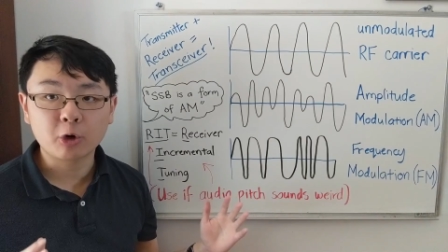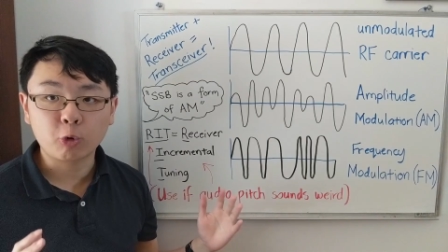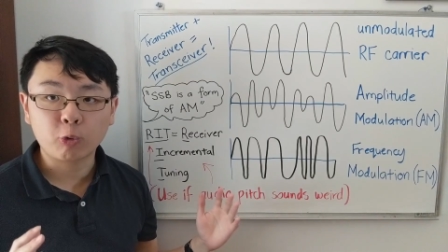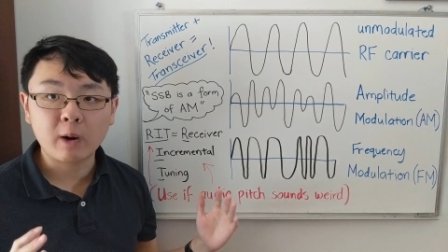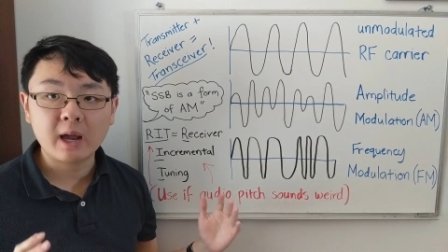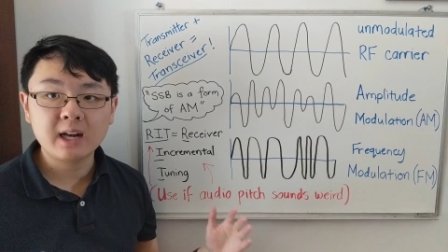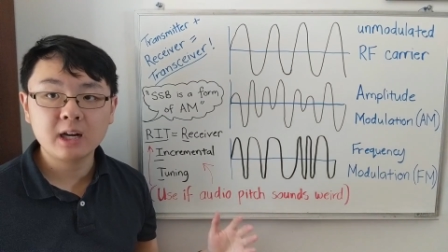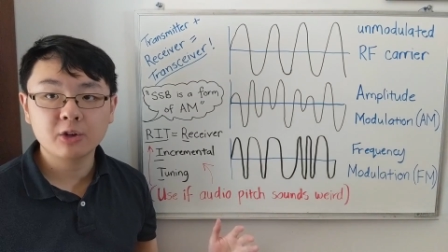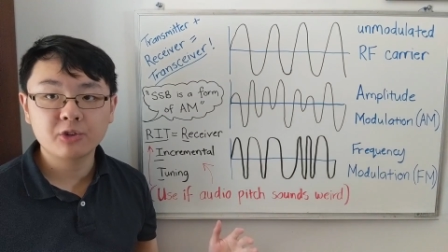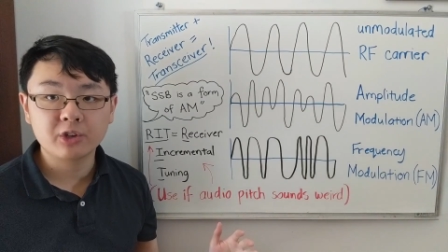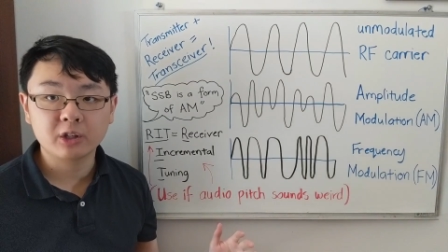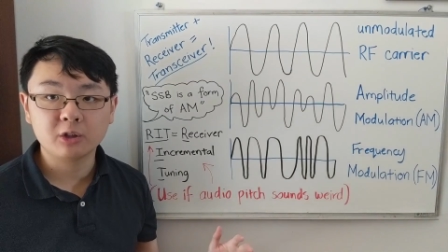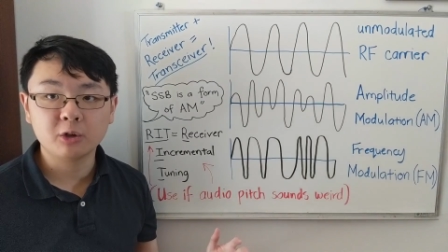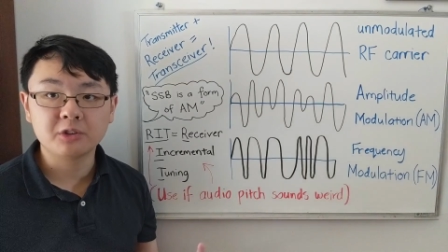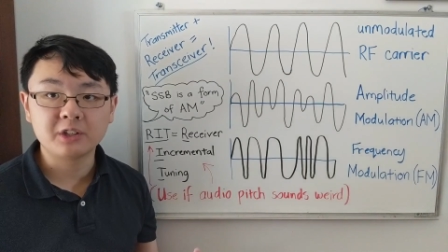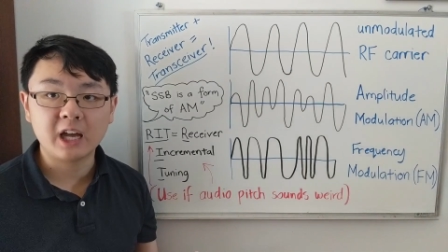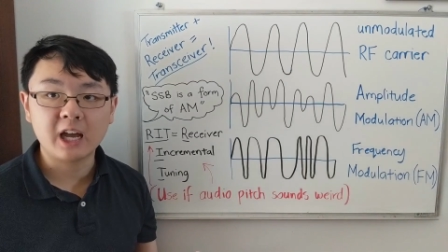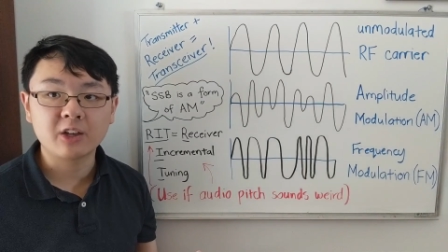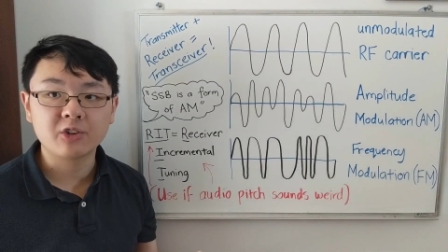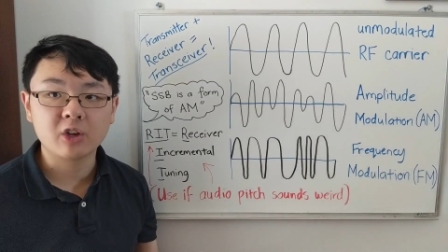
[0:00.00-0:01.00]
a radio
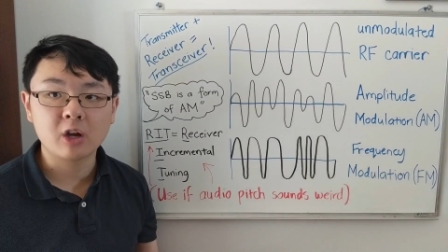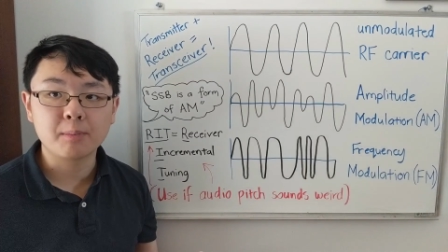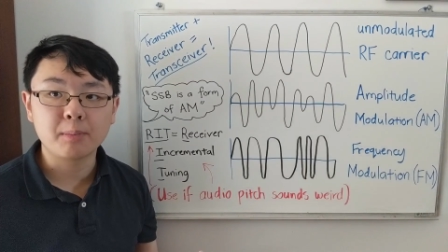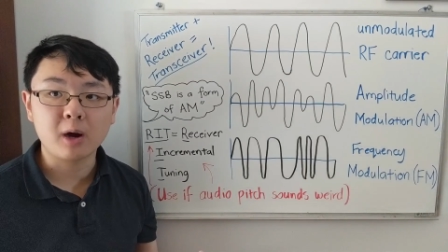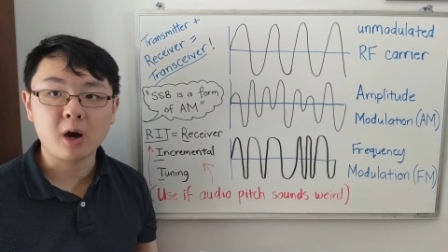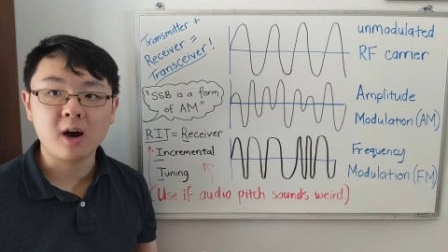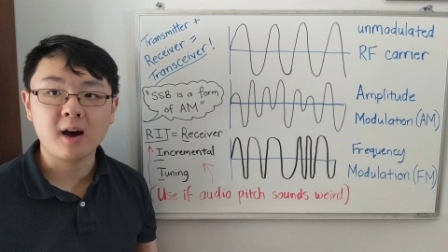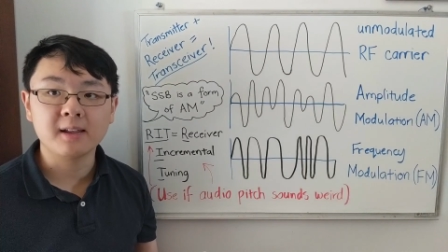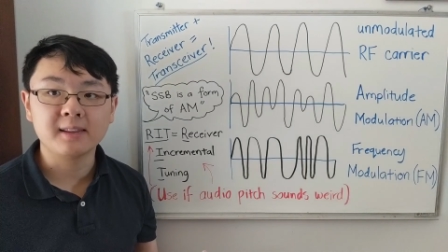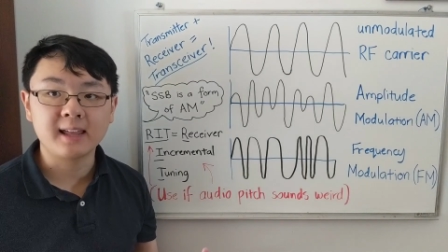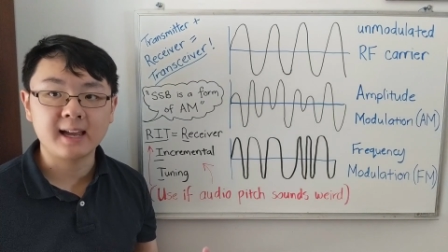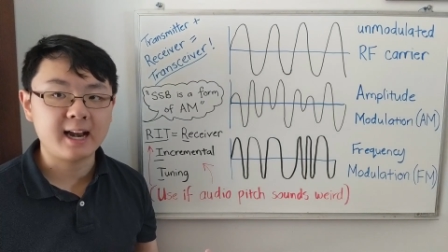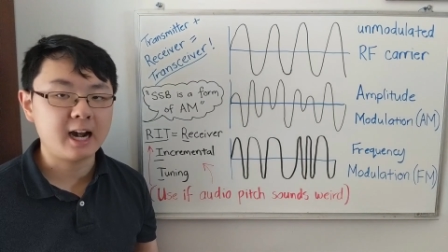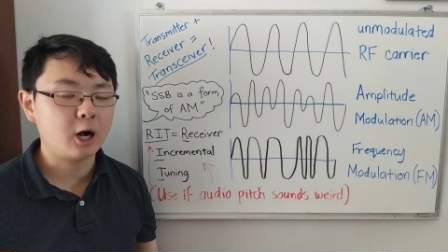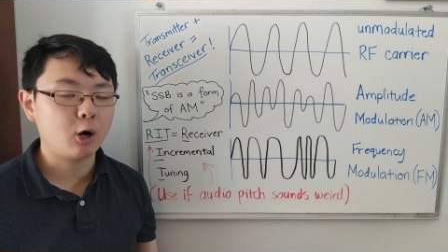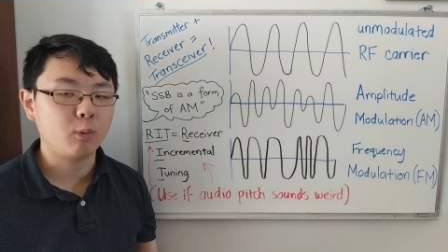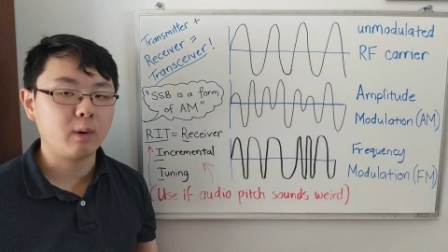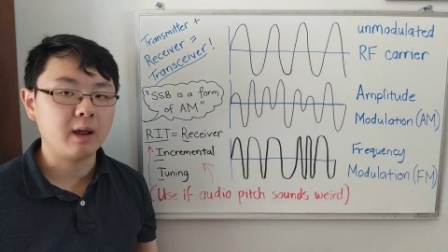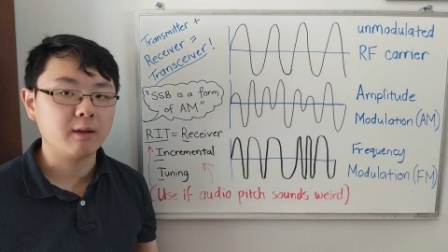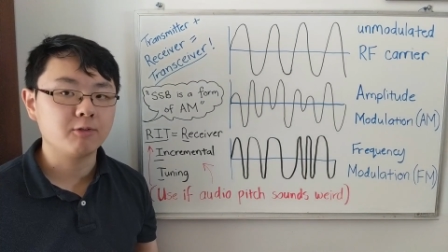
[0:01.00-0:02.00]
signal takes up on the
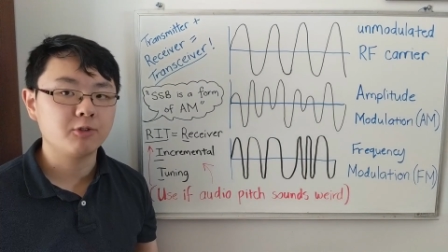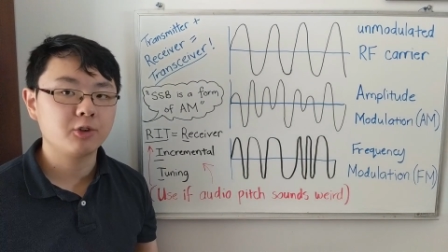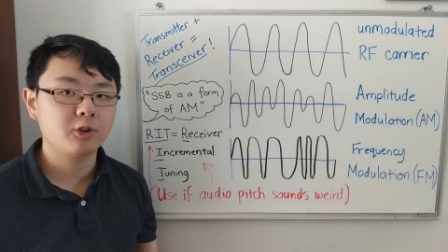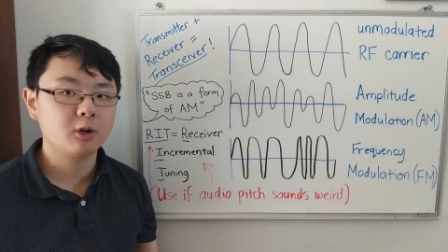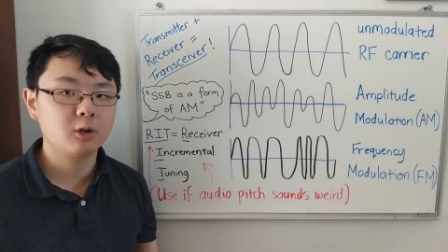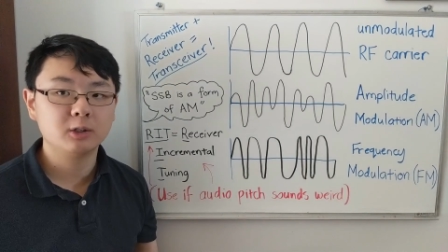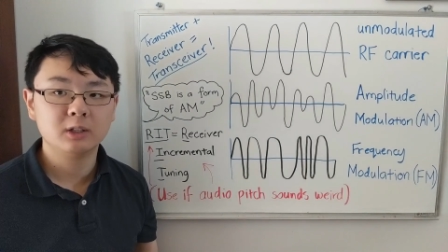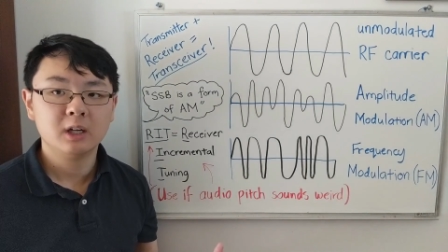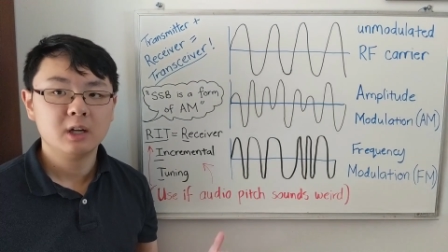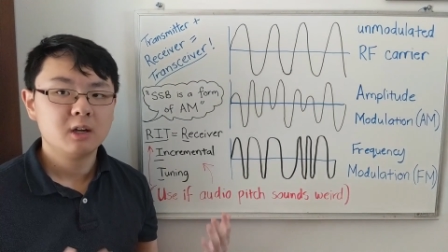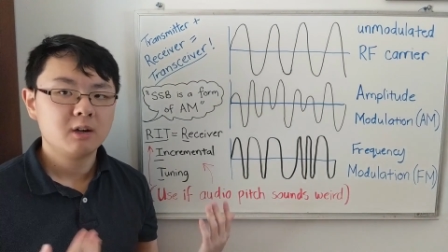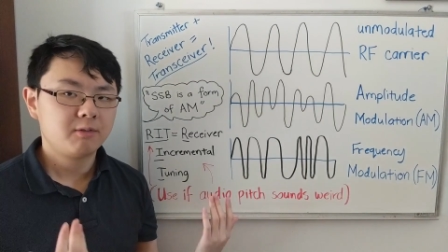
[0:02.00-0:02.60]
airwaves. So